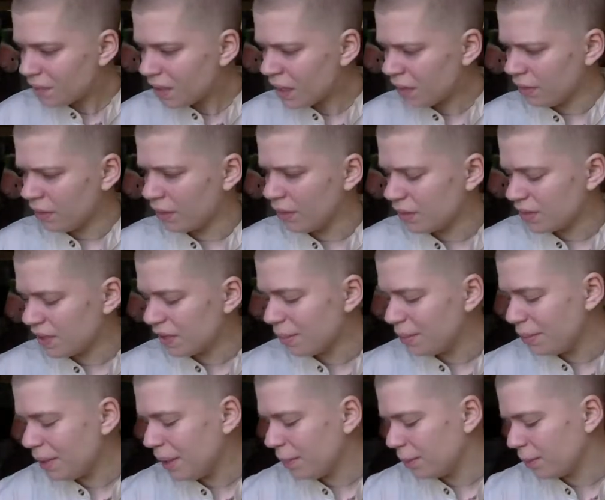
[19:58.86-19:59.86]
There are
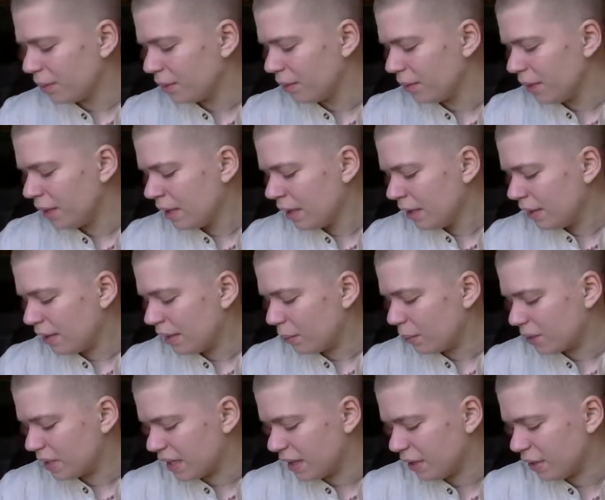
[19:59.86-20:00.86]
some people that
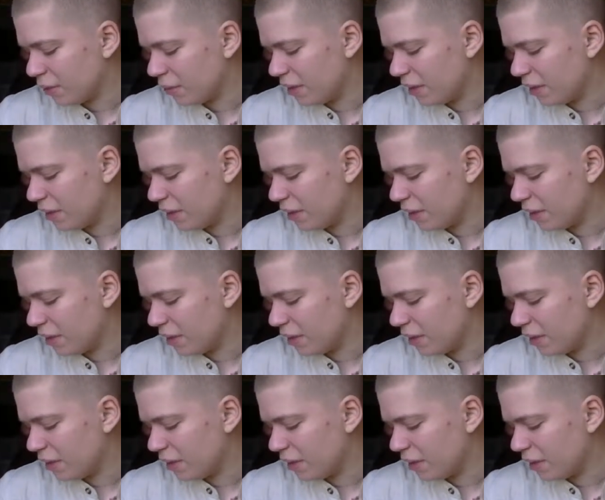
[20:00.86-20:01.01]
will tell you